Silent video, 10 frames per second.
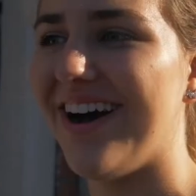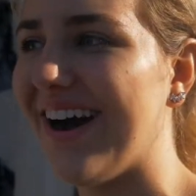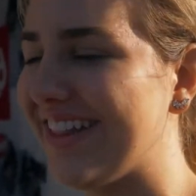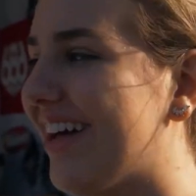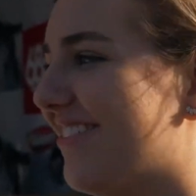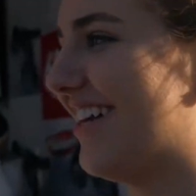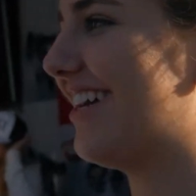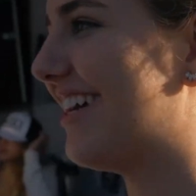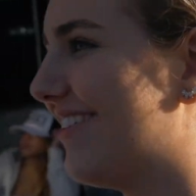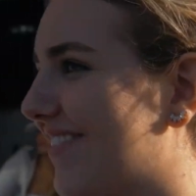I love it,
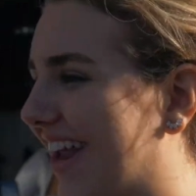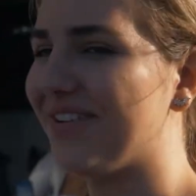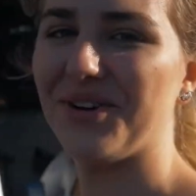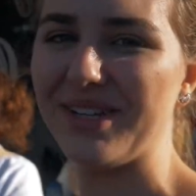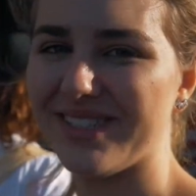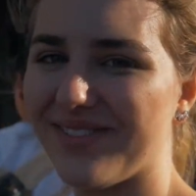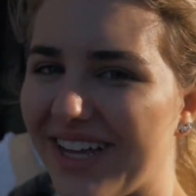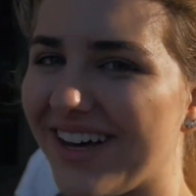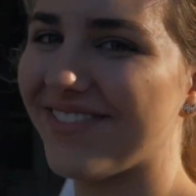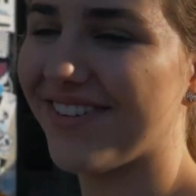but I've always loved
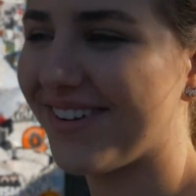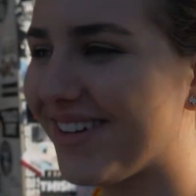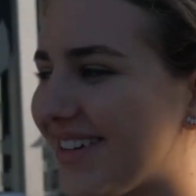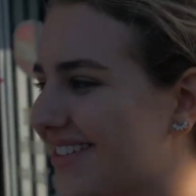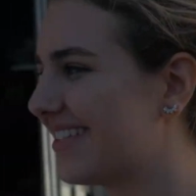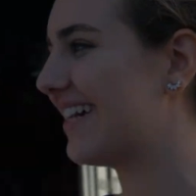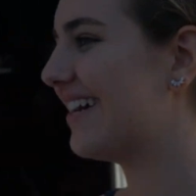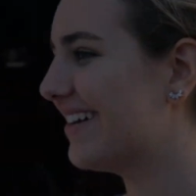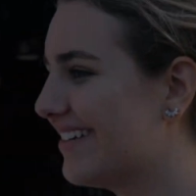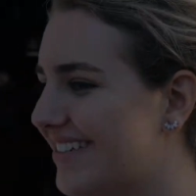California,
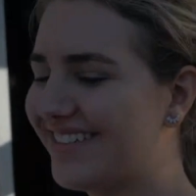so.